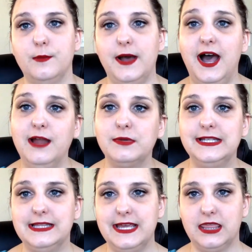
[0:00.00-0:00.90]
but I
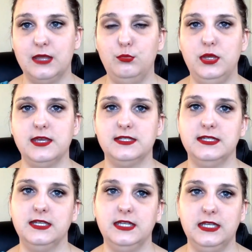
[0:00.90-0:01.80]
really like them because
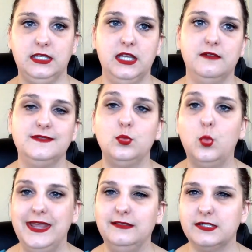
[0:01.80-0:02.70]
it gives
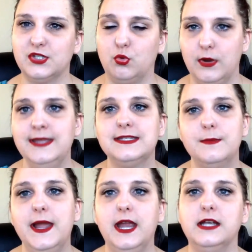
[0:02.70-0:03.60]
weightless grit to
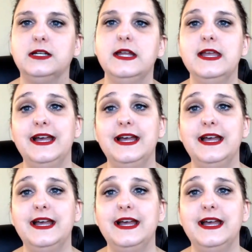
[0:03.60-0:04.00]
my hair,